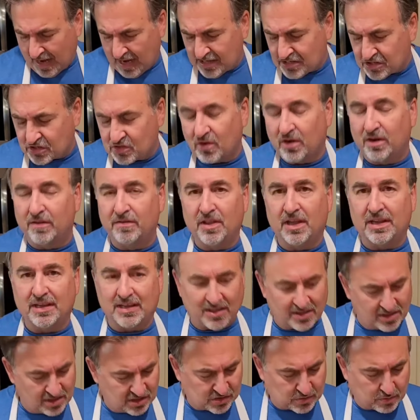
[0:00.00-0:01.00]
I sort of
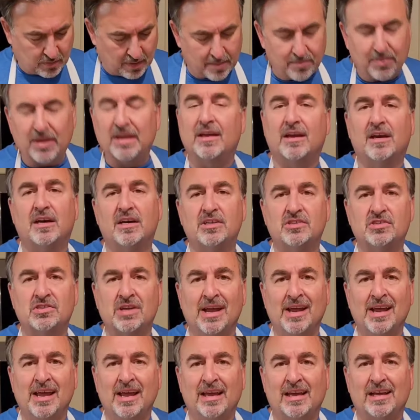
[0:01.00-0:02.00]
like it this way
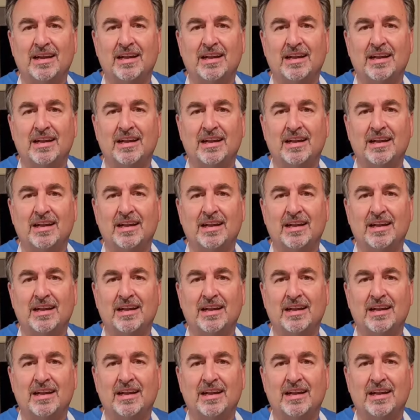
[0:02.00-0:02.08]
because